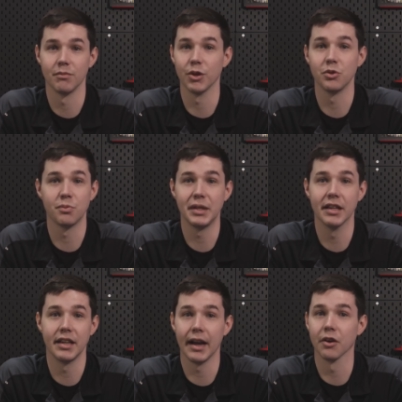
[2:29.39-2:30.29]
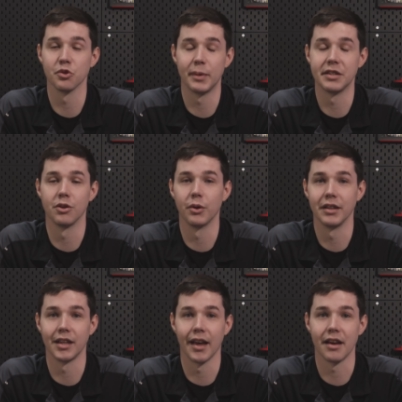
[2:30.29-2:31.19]
those being aerospace and
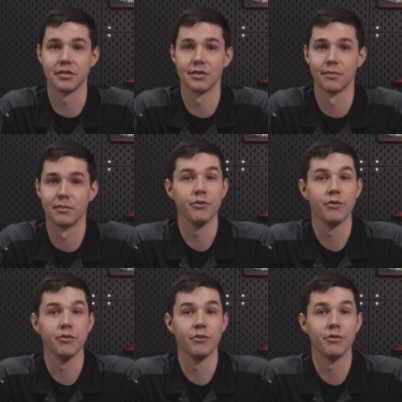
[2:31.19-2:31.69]
oil and gas.